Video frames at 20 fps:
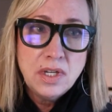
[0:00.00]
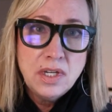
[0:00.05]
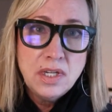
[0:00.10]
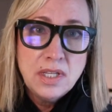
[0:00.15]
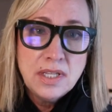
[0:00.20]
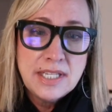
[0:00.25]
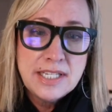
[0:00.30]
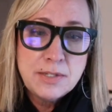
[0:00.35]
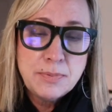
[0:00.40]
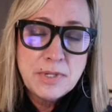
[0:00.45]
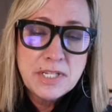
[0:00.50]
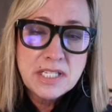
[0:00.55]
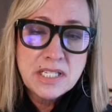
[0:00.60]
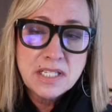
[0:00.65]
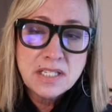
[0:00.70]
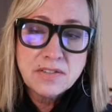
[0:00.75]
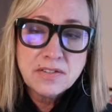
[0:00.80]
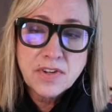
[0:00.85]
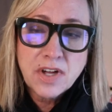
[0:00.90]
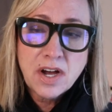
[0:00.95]
These pieces
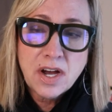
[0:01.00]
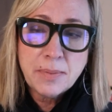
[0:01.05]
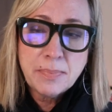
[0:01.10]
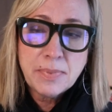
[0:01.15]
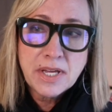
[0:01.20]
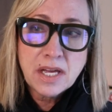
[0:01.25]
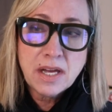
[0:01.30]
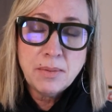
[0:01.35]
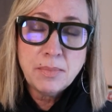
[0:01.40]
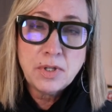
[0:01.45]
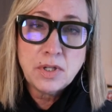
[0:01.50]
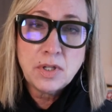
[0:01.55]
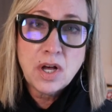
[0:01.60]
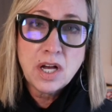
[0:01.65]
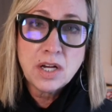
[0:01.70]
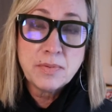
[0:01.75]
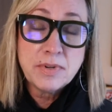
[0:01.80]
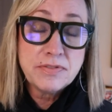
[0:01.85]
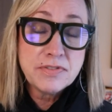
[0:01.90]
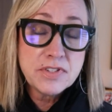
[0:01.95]
of copy come along.
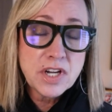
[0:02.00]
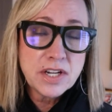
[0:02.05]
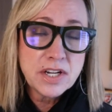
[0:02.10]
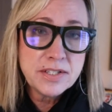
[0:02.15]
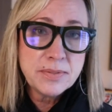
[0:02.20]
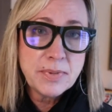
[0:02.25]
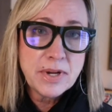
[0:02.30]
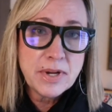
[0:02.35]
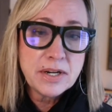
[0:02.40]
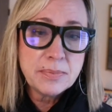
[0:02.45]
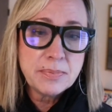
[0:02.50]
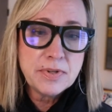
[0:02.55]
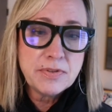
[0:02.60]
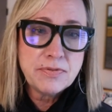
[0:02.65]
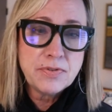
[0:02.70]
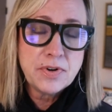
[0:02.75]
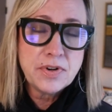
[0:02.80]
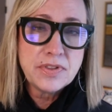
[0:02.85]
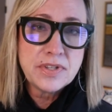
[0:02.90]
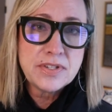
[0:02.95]
We've talked about it
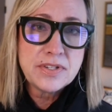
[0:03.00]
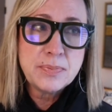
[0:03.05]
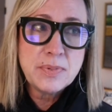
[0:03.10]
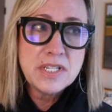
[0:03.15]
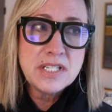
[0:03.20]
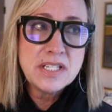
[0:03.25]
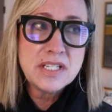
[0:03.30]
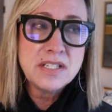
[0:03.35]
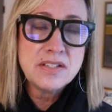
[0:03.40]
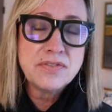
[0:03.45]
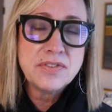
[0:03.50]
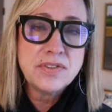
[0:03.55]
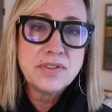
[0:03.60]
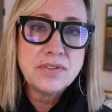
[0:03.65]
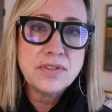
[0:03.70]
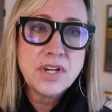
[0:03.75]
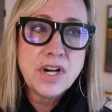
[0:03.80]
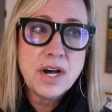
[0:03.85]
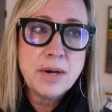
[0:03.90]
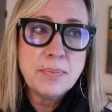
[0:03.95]
before. These pieces of
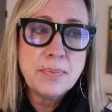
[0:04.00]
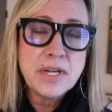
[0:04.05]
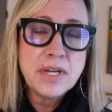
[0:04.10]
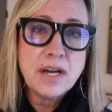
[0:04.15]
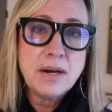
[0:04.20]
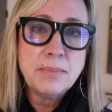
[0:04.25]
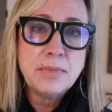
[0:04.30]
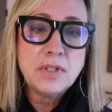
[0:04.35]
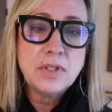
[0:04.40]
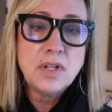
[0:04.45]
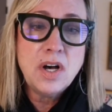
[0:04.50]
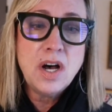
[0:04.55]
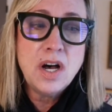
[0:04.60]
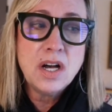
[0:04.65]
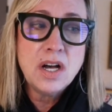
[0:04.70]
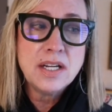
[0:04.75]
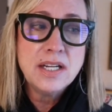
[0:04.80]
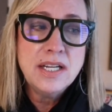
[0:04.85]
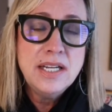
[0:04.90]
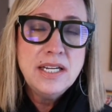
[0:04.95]
copy come
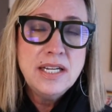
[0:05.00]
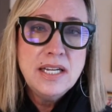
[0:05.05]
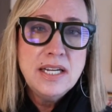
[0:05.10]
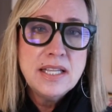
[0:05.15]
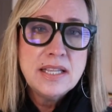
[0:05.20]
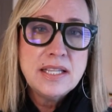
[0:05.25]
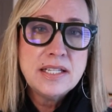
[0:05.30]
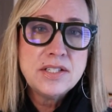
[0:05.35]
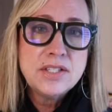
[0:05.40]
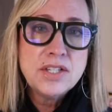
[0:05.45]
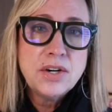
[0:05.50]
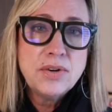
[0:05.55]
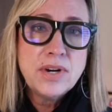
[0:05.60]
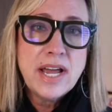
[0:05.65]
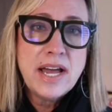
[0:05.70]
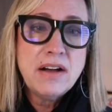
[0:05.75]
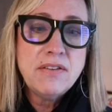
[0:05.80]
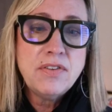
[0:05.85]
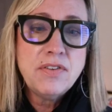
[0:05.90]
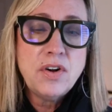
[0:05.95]
along that don't
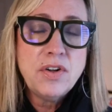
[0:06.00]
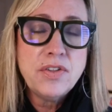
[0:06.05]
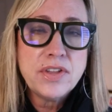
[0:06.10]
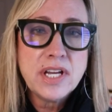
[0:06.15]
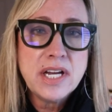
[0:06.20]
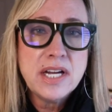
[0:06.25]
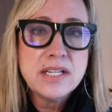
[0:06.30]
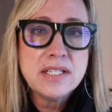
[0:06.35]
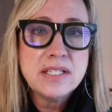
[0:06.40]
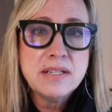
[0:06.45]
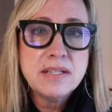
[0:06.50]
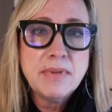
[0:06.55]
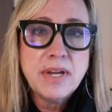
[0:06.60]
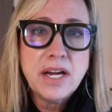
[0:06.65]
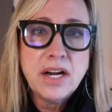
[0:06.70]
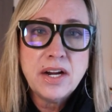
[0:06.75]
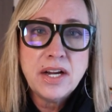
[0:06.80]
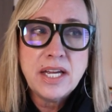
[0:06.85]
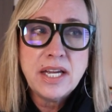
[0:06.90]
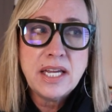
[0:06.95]
have all the
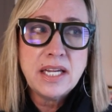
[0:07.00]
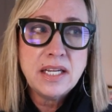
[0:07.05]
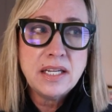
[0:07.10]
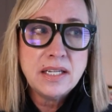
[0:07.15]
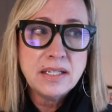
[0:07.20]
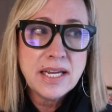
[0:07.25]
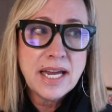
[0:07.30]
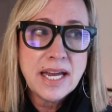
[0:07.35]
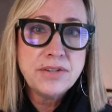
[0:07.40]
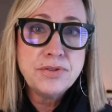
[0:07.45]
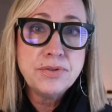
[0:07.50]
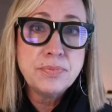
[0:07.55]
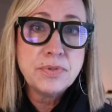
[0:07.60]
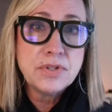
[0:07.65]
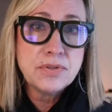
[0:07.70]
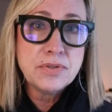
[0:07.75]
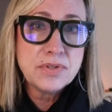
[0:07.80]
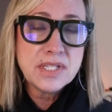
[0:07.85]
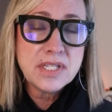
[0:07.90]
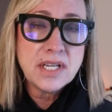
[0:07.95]
customary
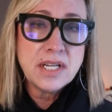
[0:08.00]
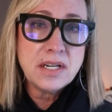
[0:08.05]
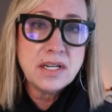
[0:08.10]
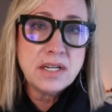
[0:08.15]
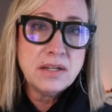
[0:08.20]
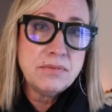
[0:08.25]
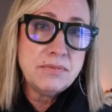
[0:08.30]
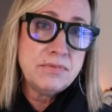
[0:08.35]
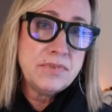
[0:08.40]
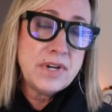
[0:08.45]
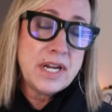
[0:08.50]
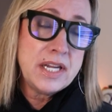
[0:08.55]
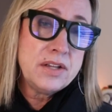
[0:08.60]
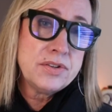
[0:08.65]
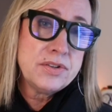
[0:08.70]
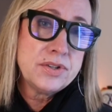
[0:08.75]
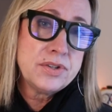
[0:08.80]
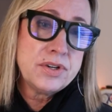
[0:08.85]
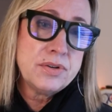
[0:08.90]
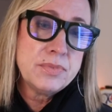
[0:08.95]
attributes that a
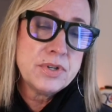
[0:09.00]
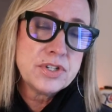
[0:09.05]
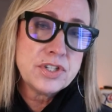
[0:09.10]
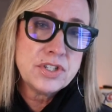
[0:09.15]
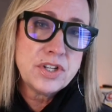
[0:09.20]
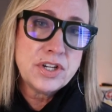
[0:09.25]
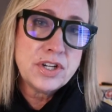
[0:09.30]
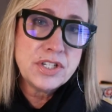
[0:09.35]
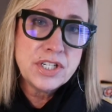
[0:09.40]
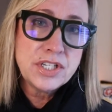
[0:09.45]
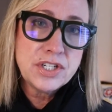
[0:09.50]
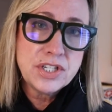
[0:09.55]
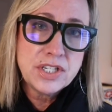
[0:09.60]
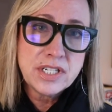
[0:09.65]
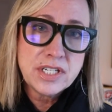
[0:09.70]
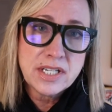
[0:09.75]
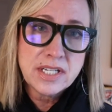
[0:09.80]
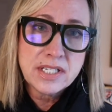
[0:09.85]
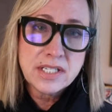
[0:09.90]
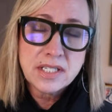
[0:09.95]
regular commercial audition
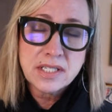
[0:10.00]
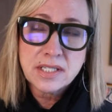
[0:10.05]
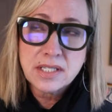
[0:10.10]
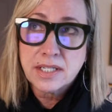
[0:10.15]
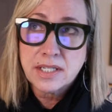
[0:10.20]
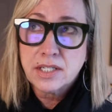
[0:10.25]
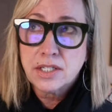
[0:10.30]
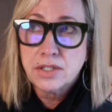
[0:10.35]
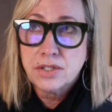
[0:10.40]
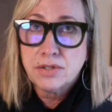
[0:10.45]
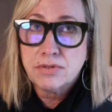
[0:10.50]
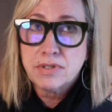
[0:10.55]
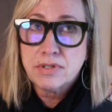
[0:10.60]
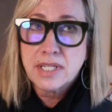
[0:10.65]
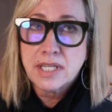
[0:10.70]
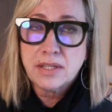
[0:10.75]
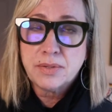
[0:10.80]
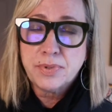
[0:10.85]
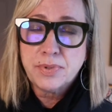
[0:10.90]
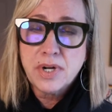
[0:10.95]
does. It's like you don't say
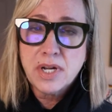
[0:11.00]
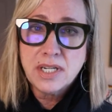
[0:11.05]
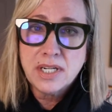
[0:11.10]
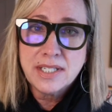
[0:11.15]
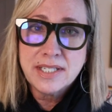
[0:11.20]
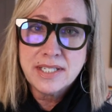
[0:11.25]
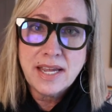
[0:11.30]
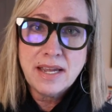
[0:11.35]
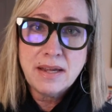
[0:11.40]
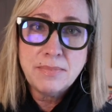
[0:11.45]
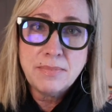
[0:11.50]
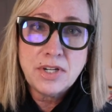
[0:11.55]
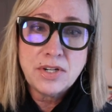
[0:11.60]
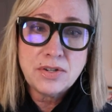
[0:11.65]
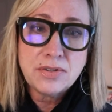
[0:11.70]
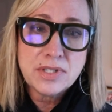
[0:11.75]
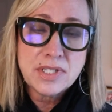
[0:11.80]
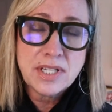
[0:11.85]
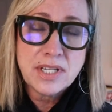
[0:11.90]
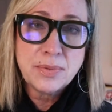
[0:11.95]
the product name, you
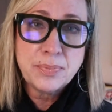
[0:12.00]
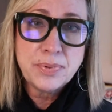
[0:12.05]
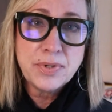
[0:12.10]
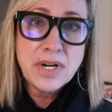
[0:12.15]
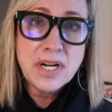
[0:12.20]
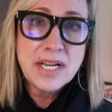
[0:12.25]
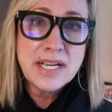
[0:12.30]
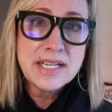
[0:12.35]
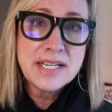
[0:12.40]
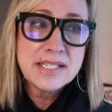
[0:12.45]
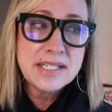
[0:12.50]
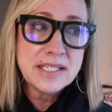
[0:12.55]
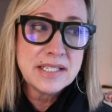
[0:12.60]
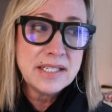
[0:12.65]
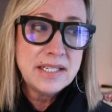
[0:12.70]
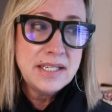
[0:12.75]
don't say the price, and